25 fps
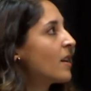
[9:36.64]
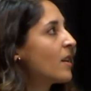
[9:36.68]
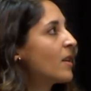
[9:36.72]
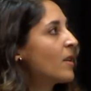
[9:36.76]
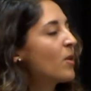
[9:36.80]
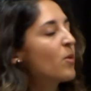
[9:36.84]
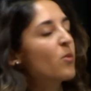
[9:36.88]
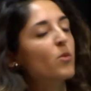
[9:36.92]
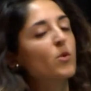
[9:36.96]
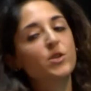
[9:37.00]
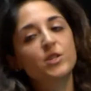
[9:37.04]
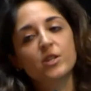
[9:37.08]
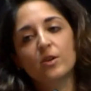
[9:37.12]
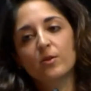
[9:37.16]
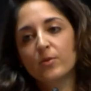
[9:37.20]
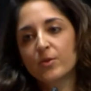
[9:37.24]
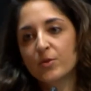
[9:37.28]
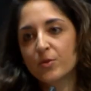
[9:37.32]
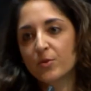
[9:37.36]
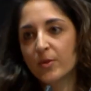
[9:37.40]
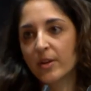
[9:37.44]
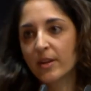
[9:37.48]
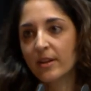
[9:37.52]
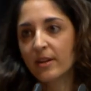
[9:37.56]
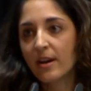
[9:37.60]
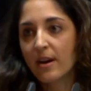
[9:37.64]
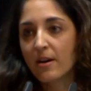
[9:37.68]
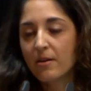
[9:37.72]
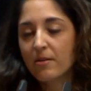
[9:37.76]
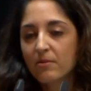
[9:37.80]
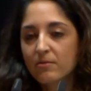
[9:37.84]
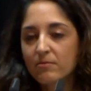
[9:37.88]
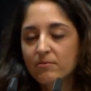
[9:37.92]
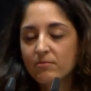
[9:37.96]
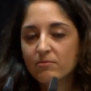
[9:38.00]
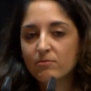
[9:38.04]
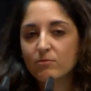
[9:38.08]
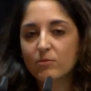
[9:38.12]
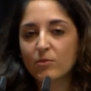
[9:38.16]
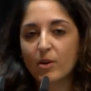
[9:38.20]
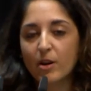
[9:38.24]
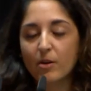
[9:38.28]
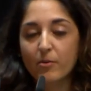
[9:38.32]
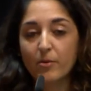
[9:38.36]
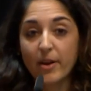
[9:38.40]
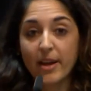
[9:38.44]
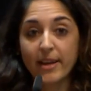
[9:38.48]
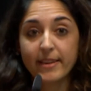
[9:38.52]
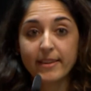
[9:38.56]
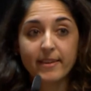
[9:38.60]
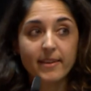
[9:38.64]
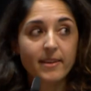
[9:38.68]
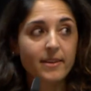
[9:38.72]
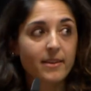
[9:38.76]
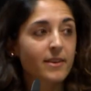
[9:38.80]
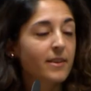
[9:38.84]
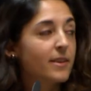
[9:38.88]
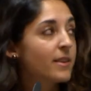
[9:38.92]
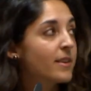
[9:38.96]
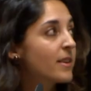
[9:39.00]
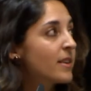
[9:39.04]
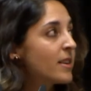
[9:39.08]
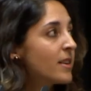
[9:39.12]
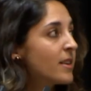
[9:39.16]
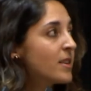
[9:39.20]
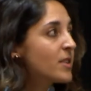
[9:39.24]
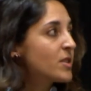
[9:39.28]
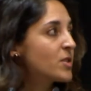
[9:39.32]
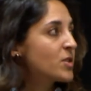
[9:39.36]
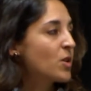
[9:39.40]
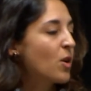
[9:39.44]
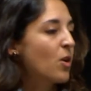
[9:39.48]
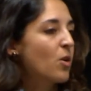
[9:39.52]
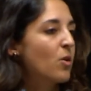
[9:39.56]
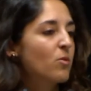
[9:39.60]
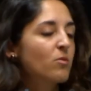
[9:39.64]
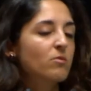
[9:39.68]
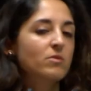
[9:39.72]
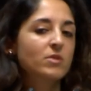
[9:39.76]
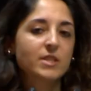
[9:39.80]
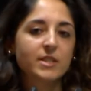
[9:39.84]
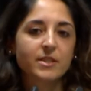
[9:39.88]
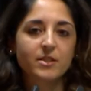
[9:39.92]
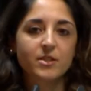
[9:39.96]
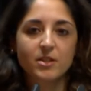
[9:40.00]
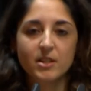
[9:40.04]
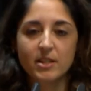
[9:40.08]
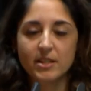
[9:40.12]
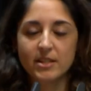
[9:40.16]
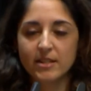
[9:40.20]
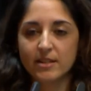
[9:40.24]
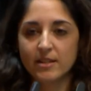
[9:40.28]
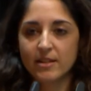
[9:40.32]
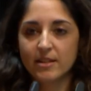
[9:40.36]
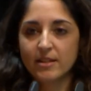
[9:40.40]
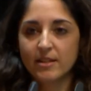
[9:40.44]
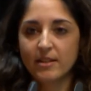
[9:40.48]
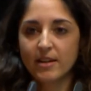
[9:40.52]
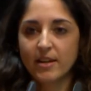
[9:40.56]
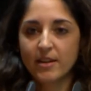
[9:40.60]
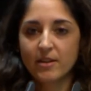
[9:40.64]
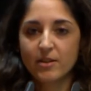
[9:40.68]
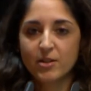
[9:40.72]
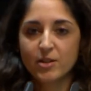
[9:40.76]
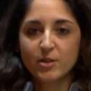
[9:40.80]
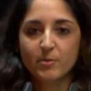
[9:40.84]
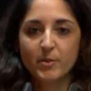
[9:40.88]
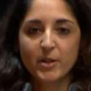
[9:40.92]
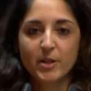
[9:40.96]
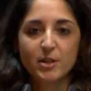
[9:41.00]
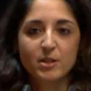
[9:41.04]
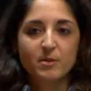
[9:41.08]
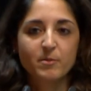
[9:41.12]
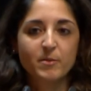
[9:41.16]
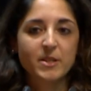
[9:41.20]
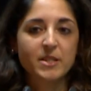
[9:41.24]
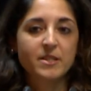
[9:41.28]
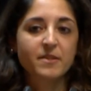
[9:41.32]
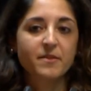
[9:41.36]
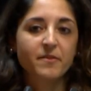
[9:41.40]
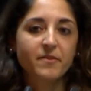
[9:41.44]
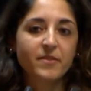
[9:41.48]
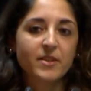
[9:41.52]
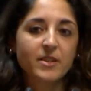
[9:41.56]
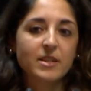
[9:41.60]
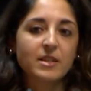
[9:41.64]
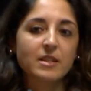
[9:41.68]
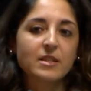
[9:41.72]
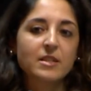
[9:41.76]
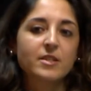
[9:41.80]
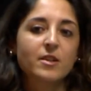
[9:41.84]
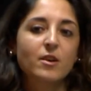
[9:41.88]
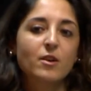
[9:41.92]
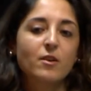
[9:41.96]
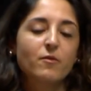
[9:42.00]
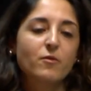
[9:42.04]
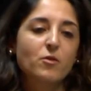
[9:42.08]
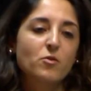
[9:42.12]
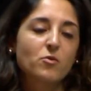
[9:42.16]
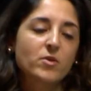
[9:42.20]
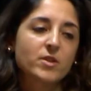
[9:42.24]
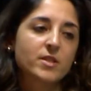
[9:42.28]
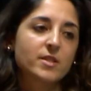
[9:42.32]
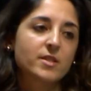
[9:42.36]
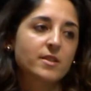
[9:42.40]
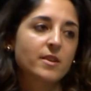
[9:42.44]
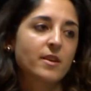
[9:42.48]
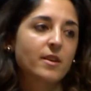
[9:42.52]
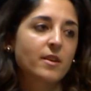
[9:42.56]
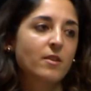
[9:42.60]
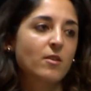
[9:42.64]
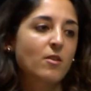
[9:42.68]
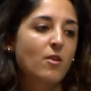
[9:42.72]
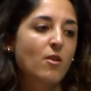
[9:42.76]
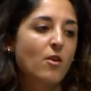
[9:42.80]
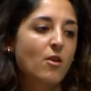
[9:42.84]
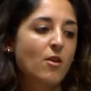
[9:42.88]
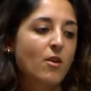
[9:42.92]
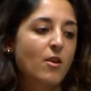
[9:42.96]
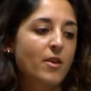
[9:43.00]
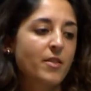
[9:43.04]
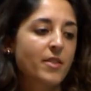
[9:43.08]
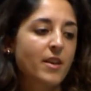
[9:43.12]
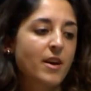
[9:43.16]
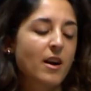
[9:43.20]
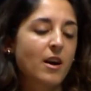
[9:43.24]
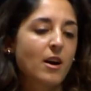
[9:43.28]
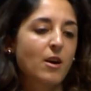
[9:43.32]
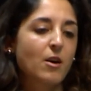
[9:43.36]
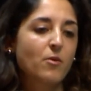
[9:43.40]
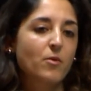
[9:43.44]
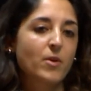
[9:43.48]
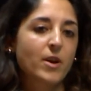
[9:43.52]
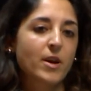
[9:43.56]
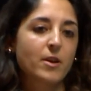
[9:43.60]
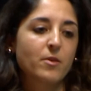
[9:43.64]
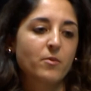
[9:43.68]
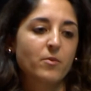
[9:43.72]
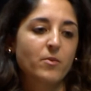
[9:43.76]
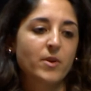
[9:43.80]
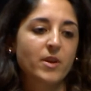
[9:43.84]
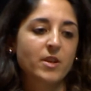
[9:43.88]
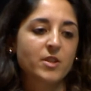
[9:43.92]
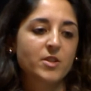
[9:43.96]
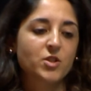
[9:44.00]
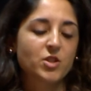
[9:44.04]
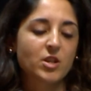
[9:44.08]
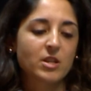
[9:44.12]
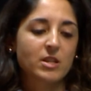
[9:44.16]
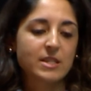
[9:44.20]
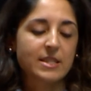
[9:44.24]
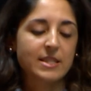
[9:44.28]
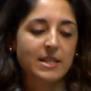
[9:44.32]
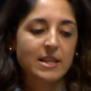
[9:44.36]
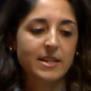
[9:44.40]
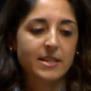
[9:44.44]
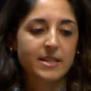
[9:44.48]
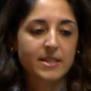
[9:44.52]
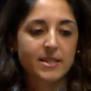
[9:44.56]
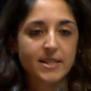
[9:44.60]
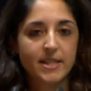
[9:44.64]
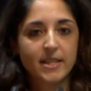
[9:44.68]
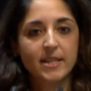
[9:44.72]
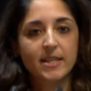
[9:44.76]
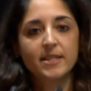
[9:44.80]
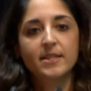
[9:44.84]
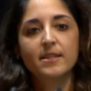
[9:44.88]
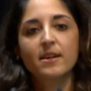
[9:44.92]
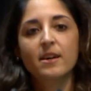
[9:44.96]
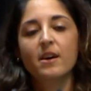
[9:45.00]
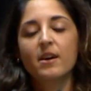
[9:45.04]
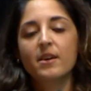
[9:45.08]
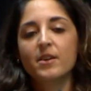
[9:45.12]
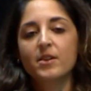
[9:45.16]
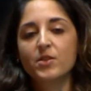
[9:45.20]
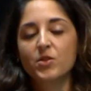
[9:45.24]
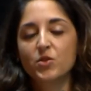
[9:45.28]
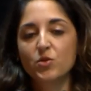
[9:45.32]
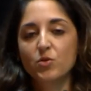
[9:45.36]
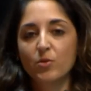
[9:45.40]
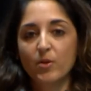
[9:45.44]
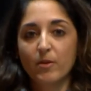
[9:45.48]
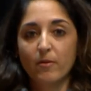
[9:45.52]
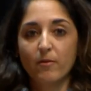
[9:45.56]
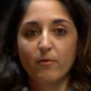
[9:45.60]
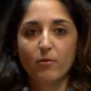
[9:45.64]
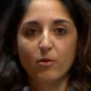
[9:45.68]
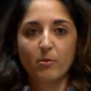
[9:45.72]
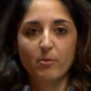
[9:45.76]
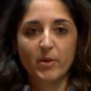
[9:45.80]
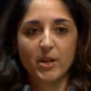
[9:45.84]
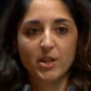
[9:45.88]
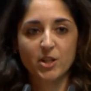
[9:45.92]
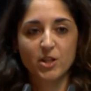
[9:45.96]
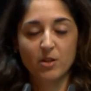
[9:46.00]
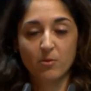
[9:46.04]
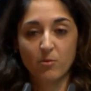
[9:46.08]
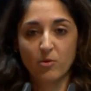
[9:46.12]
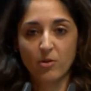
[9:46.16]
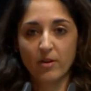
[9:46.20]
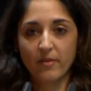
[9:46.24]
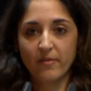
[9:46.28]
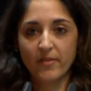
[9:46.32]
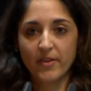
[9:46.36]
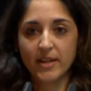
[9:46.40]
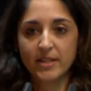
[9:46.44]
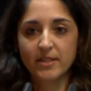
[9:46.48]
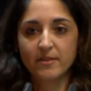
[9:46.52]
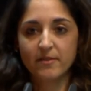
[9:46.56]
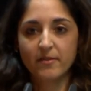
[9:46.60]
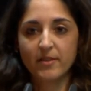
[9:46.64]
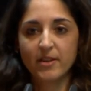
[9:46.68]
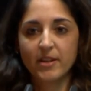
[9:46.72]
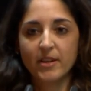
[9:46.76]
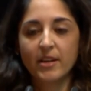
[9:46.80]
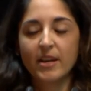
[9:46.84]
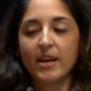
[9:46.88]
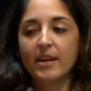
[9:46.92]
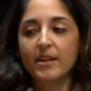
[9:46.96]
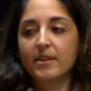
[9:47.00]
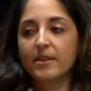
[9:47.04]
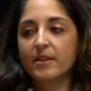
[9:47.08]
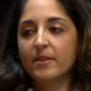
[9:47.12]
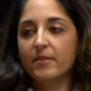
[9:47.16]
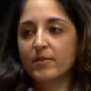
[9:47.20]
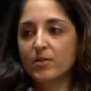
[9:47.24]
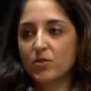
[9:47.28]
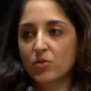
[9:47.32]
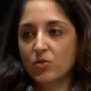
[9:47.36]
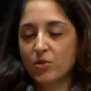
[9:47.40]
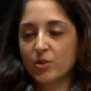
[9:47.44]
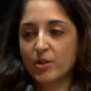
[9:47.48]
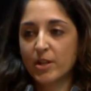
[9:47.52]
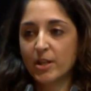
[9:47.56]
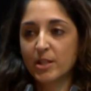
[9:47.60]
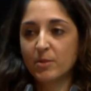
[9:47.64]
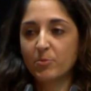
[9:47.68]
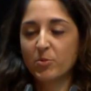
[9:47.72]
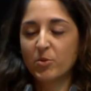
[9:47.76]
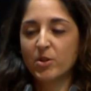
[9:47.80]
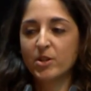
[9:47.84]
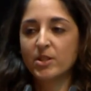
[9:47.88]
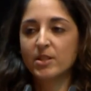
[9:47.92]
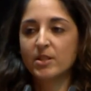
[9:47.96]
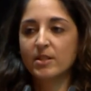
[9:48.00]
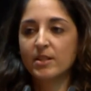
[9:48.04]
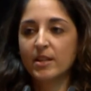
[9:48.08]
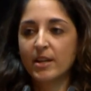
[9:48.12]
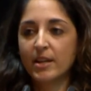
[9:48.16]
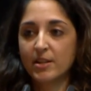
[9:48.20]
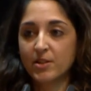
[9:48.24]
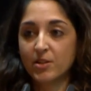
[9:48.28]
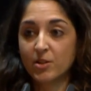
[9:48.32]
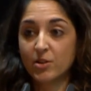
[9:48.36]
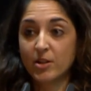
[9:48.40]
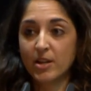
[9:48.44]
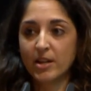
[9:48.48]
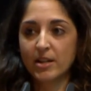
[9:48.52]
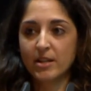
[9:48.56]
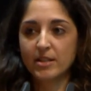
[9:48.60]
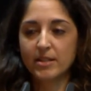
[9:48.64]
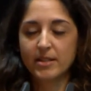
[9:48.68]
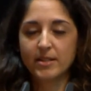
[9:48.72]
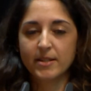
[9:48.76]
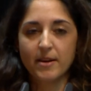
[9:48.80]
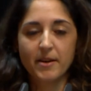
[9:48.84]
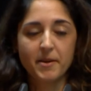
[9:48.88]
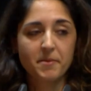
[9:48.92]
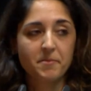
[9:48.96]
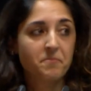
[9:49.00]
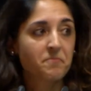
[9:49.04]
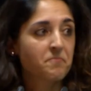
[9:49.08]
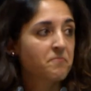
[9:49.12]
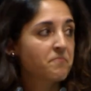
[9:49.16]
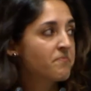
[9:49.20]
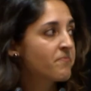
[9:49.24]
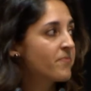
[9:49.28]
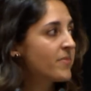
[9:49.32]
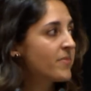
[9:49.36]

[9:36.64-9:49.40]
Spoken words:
What are we doing now? Where are we heading? So leaders in energy management field are focusing on how can we translate data into information more effectively and give it to the right person at the right time.